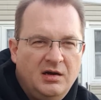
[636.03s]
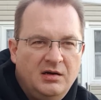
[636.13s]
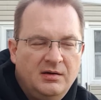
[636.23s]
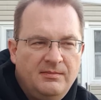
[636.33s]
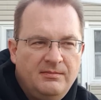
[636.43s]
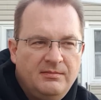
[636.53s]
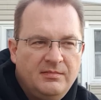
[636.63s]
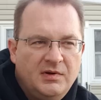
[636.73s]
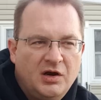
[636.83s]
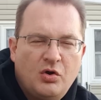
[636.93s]
A
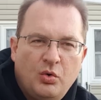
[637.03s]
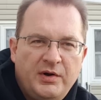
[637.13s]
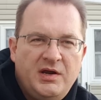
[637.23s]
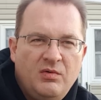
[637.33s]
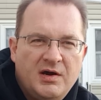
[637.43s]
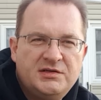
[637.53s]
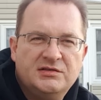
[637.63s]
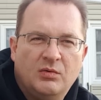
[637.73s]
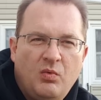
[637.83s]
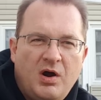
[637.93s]
courting watch
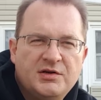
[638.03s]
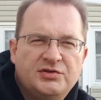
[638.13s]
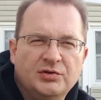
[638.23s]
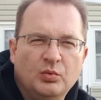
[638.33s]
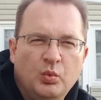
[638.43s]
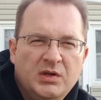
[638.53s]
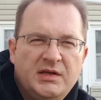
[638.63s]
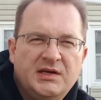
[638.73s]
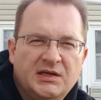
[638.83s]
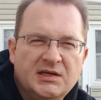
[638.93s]
is a watch you're
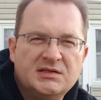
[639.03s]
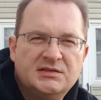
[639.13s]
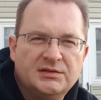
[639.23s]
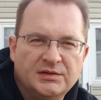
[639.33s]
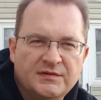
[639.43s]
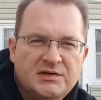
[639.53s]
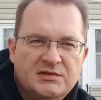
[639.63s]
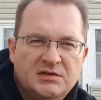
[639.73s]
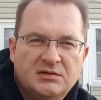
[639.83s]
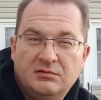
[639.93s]
willing to get
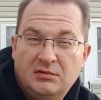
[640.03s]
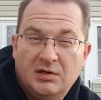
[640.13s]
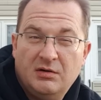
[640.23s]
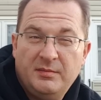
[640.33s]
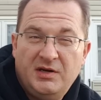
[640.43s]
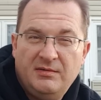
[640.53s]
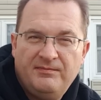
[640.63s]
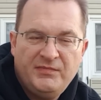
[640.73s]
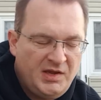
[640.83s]
serviced. You know what I mean?